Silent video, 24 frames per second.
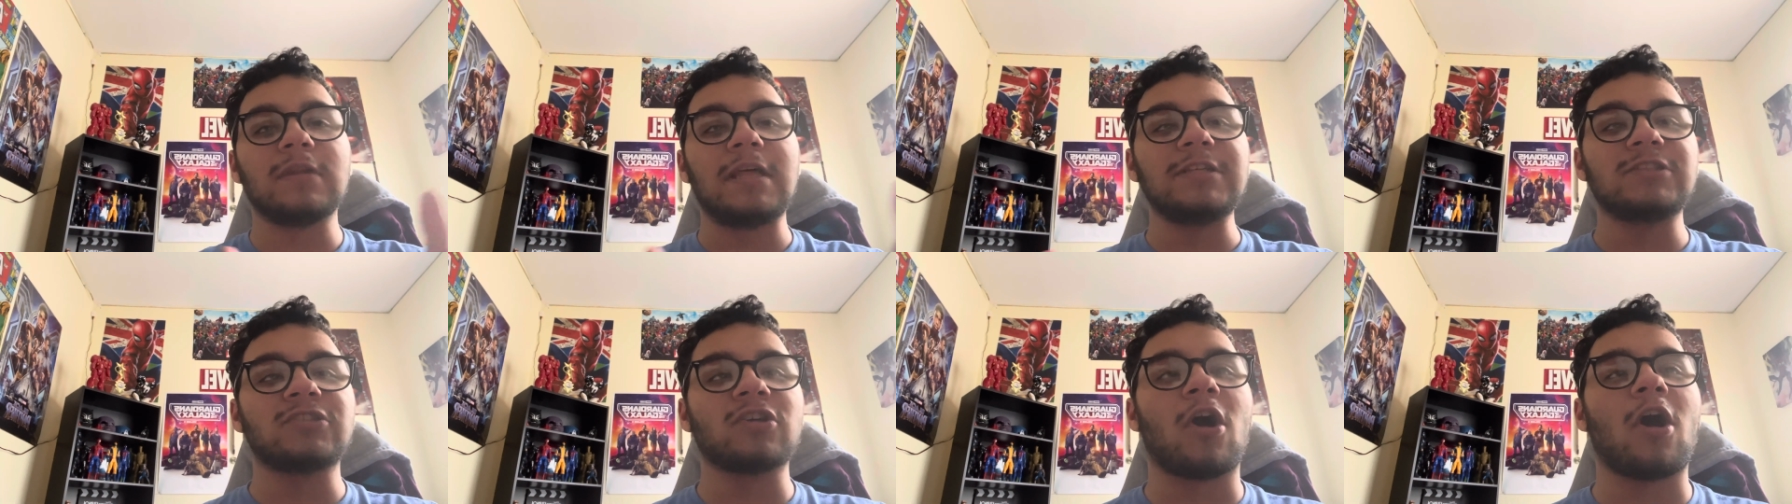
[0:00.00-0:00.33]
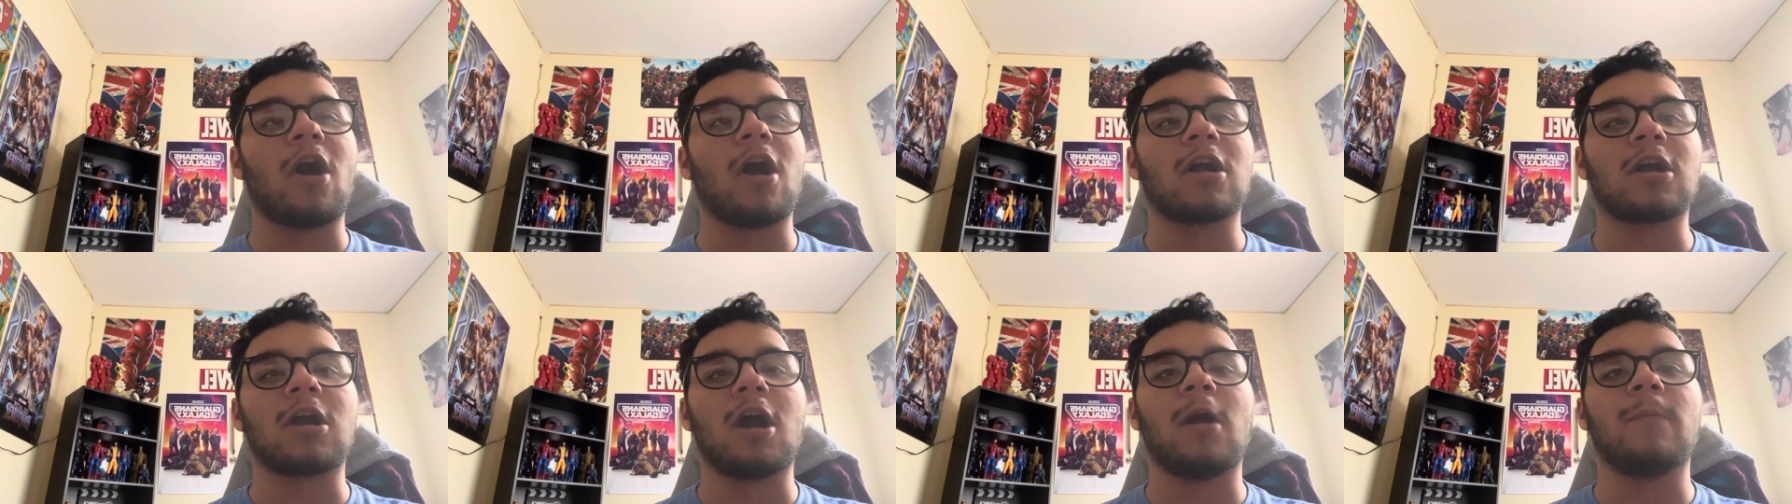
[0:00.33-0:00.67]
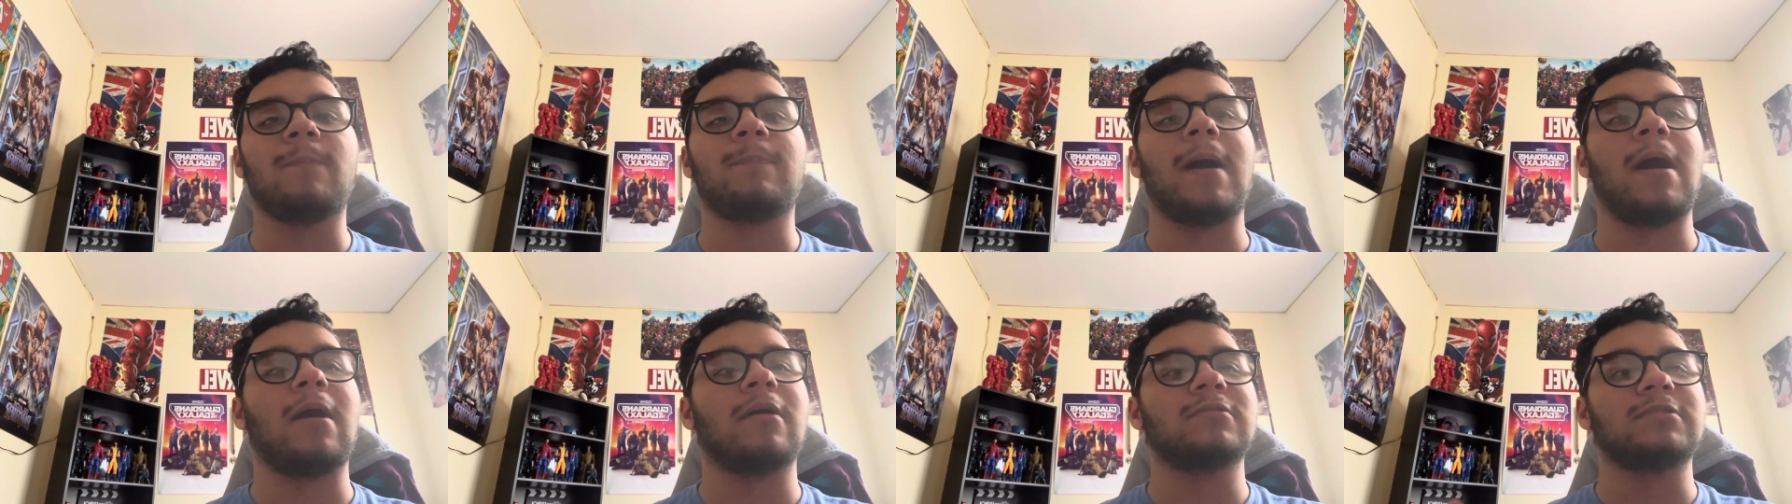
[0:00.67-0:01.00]
let's talk
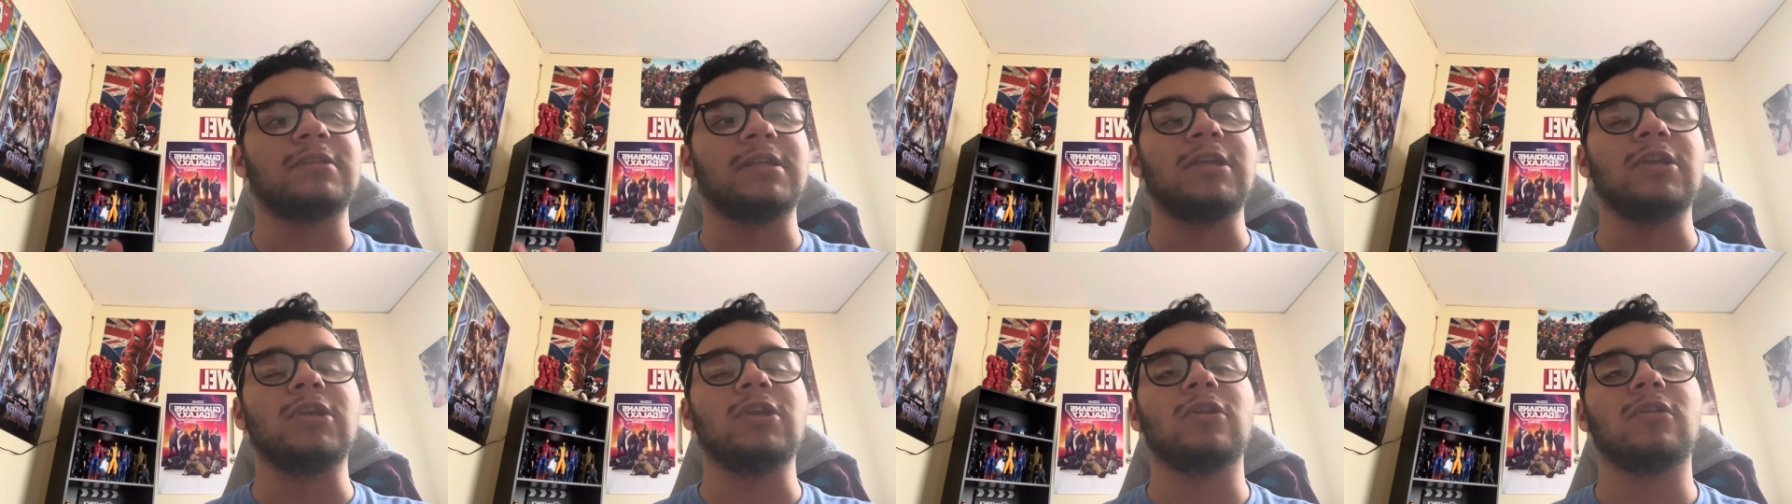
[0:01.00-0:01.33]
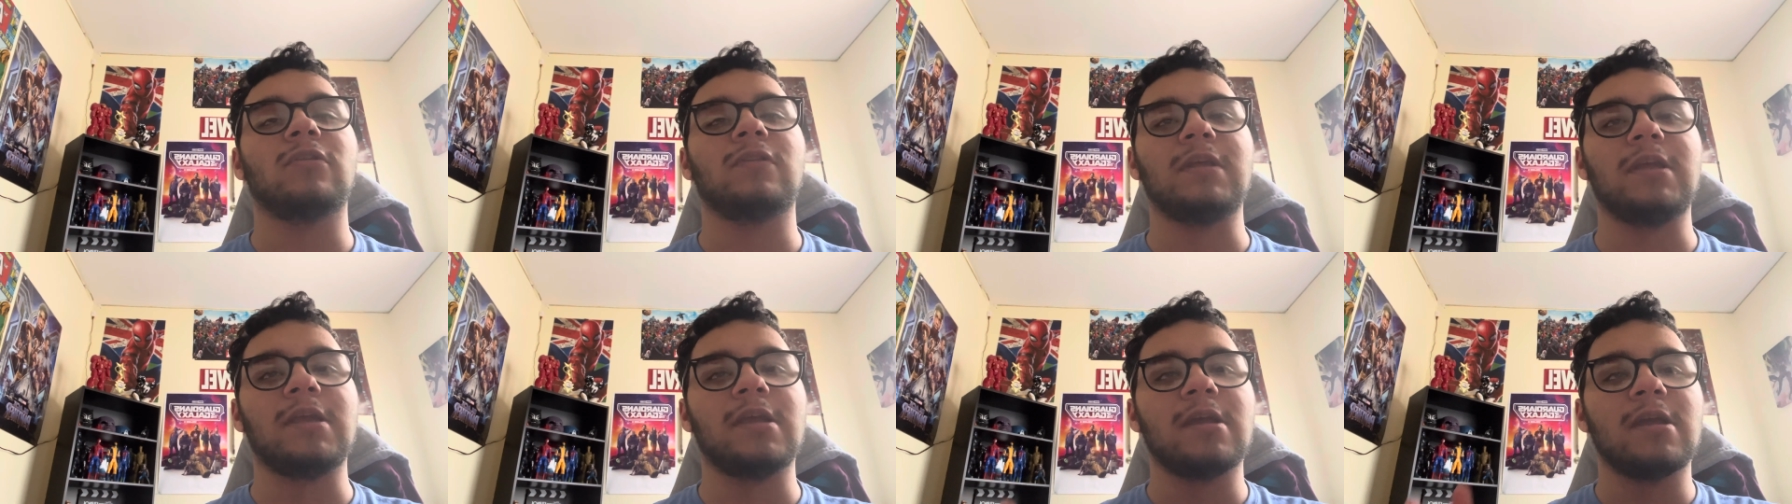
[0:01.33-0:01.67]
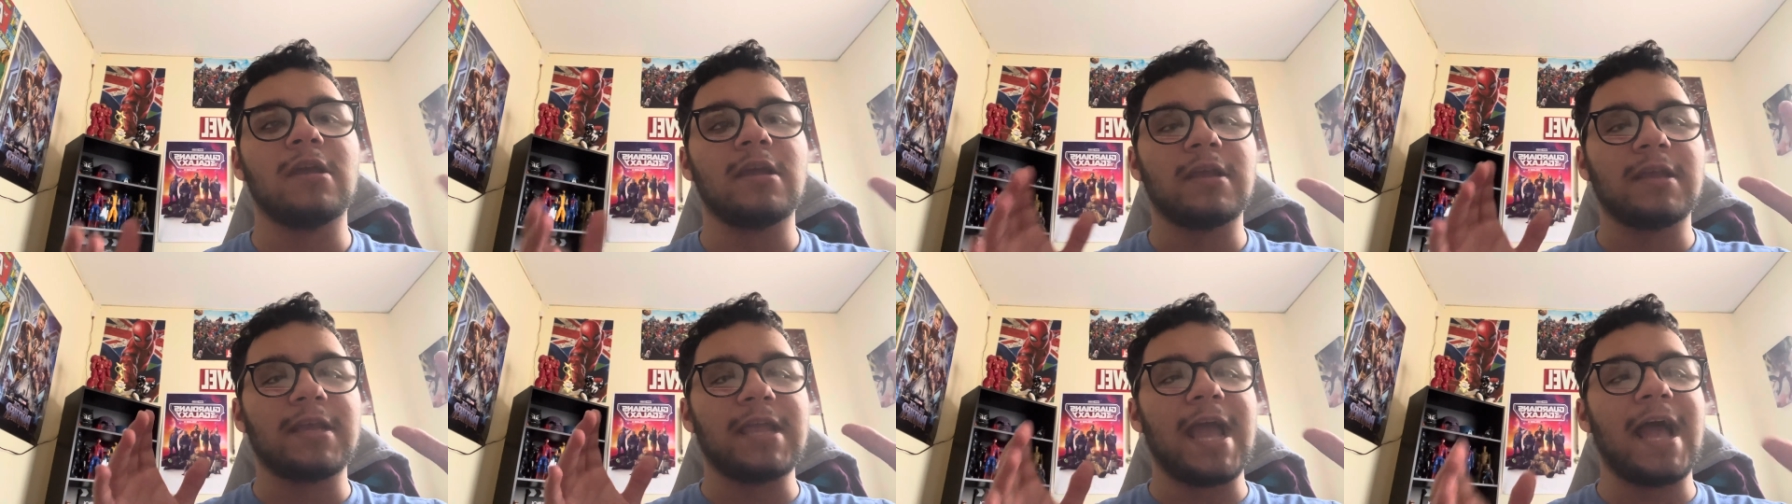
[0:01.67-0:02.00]
about the the
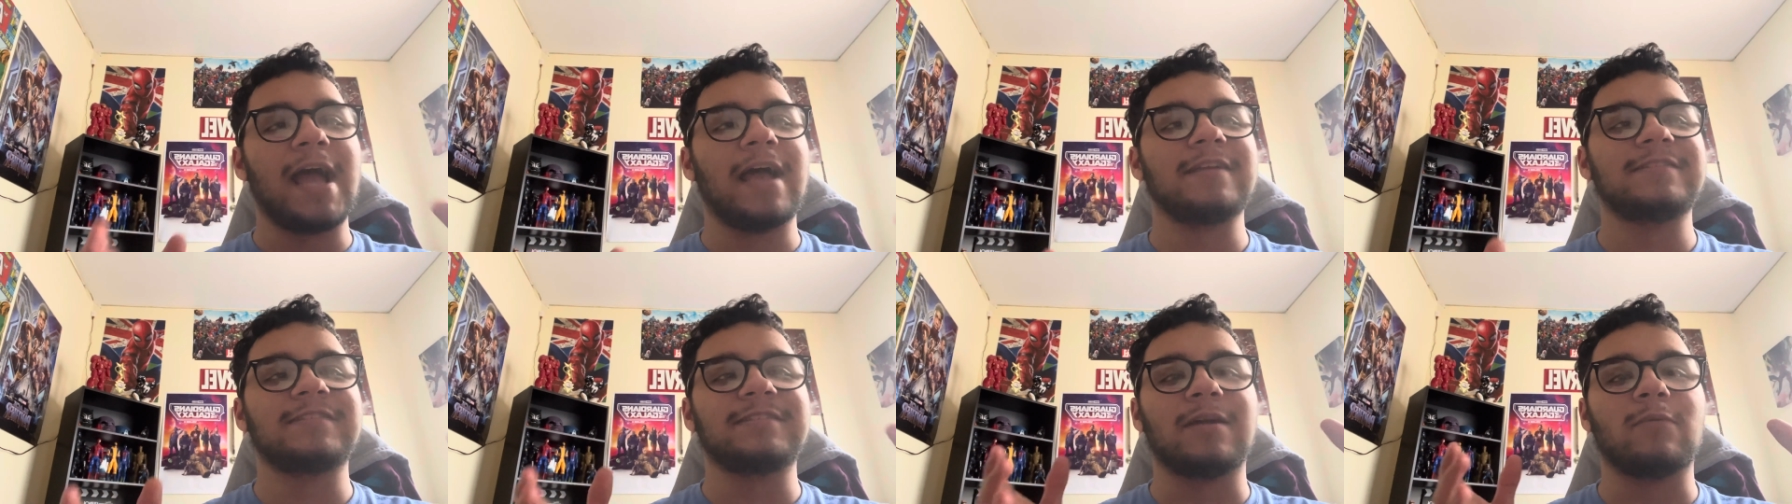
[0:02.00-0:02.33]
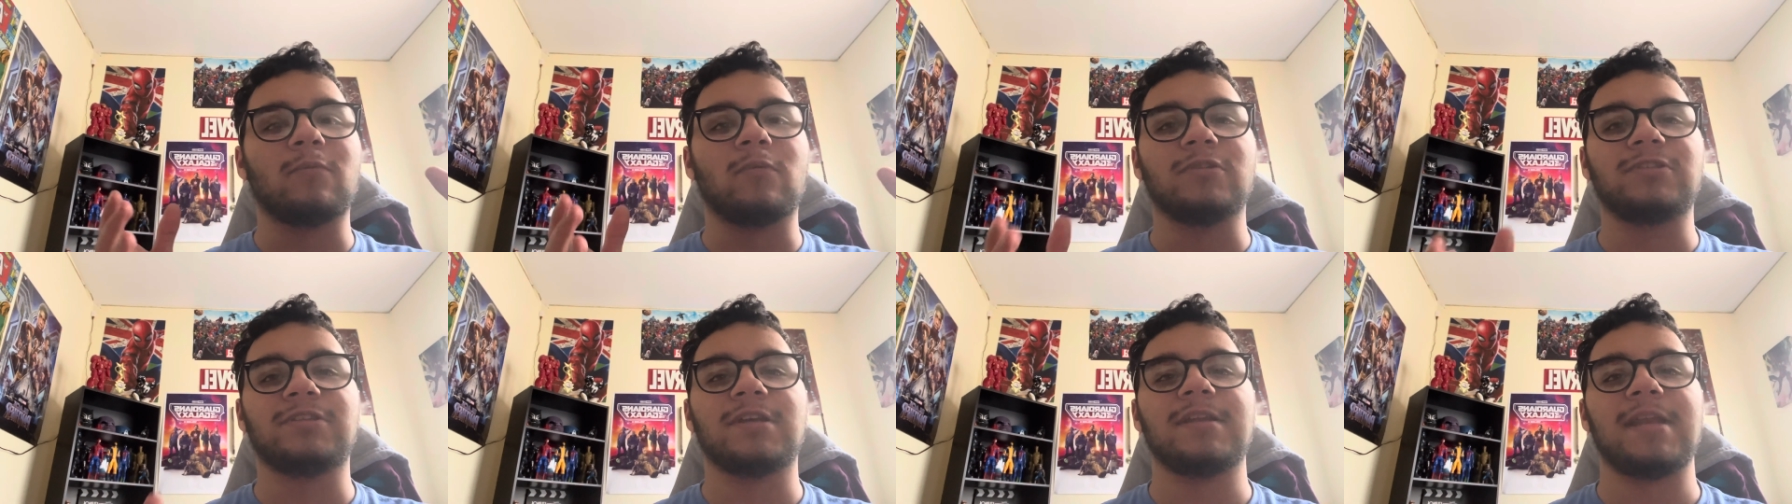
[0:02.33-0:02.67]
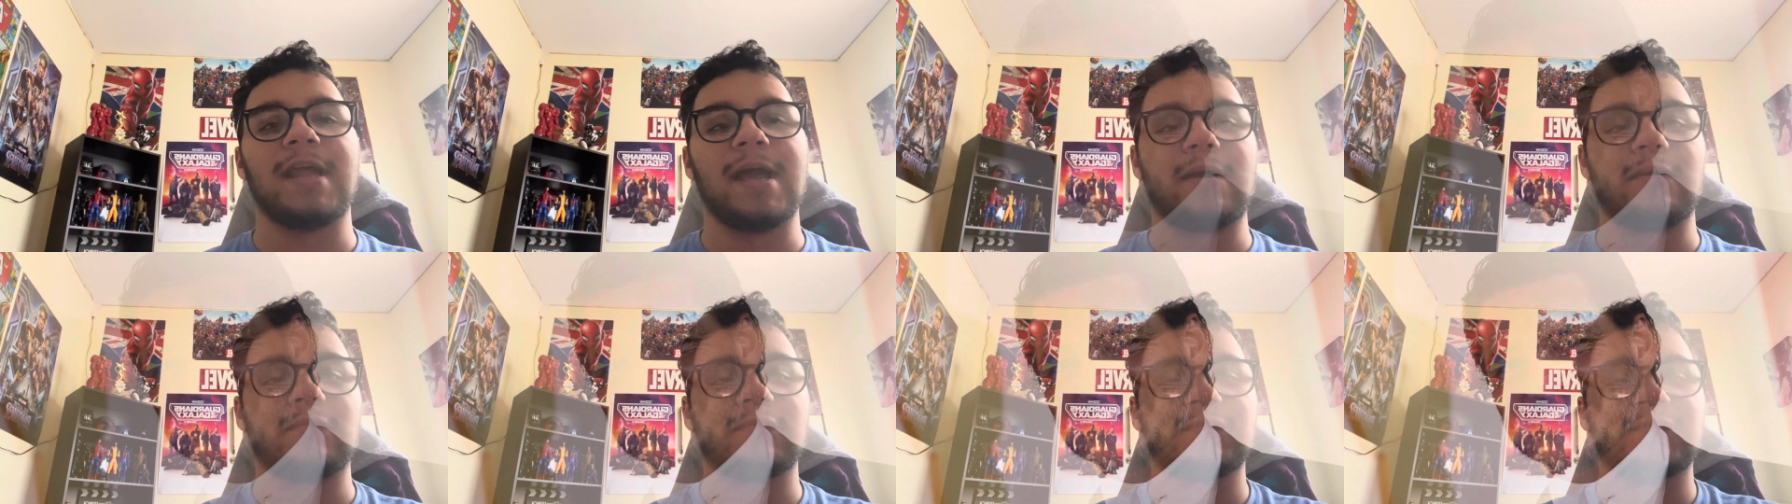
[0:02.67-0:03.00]
cast that was
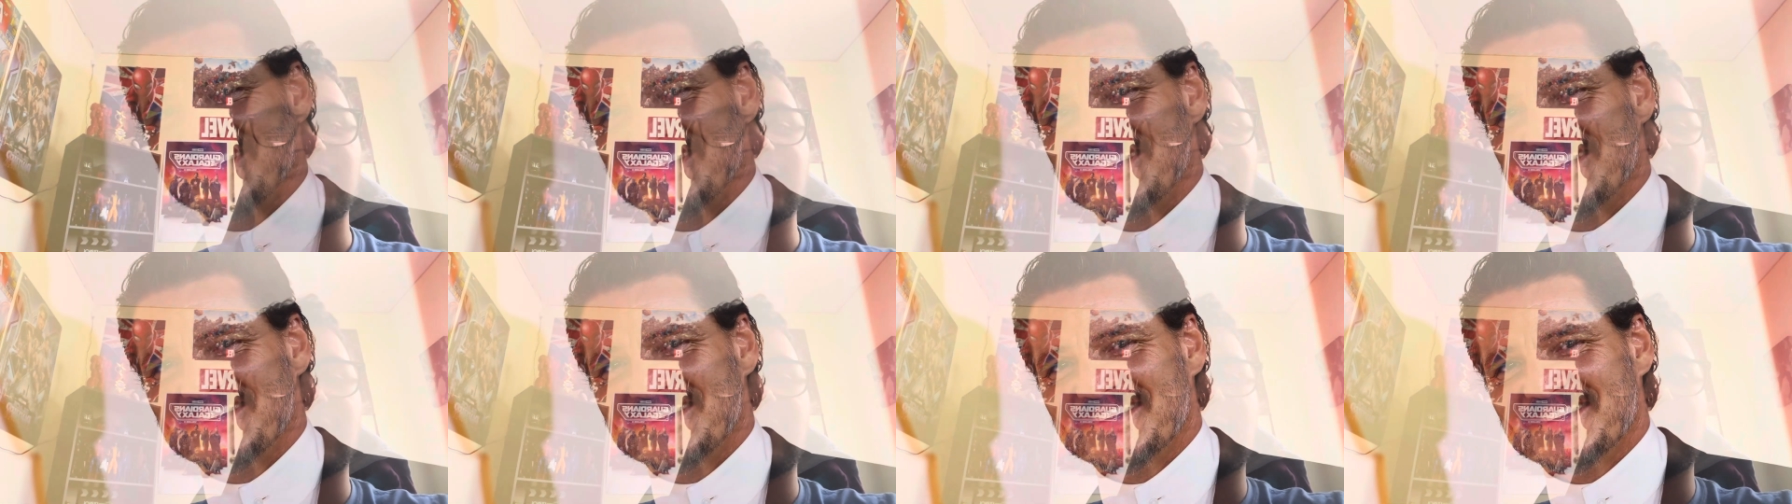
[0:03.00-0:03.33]
announced.